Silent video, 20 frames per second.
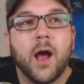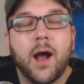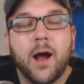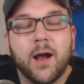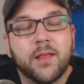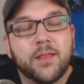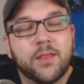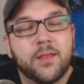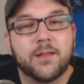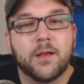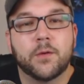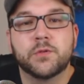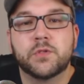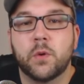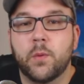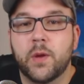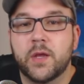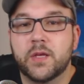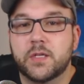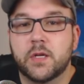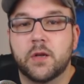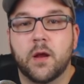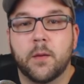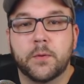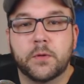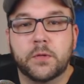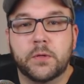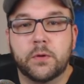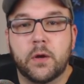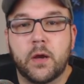I think that was a wasted
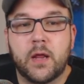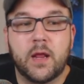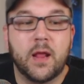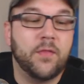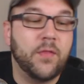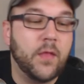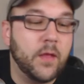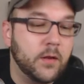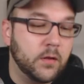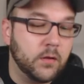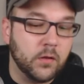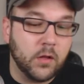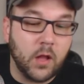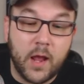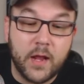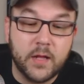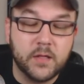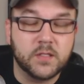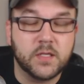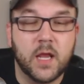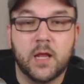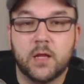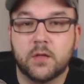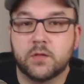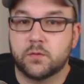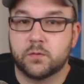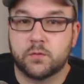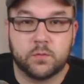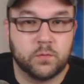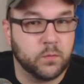opportunity. And then
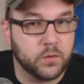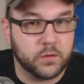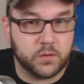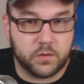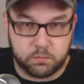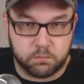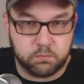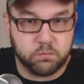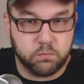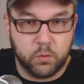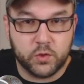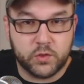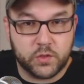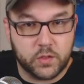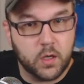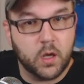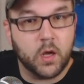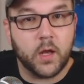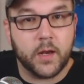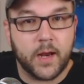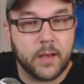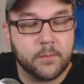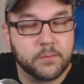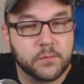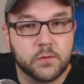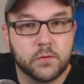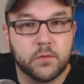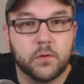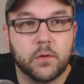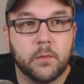Lionsgate's was good,
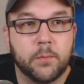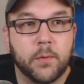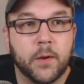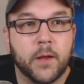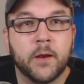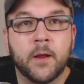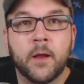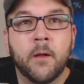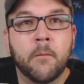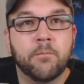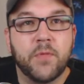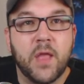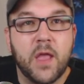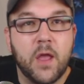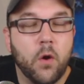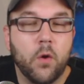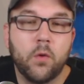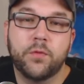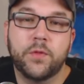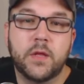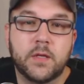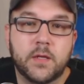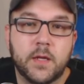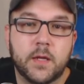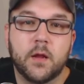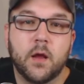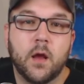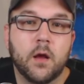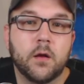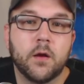absolutely, but they only
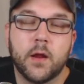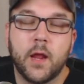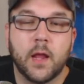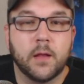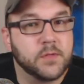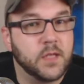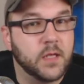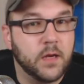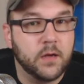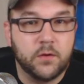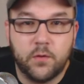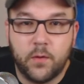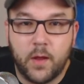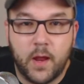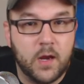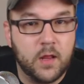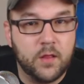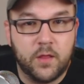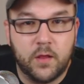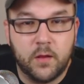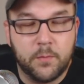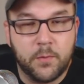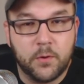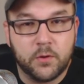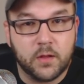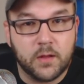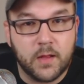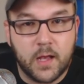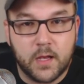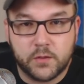did Hunger Games. They didn't do anything about
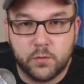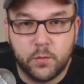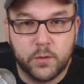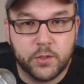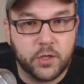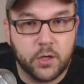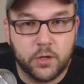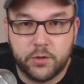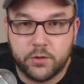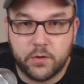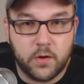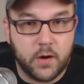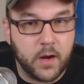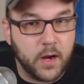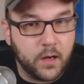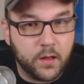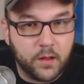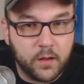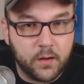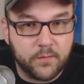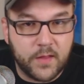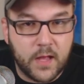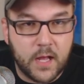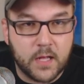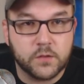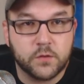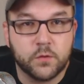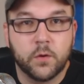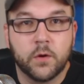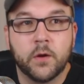The Last Witch Hunter, anything of
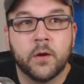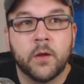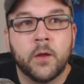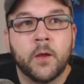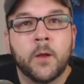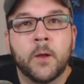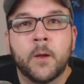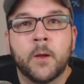that sort.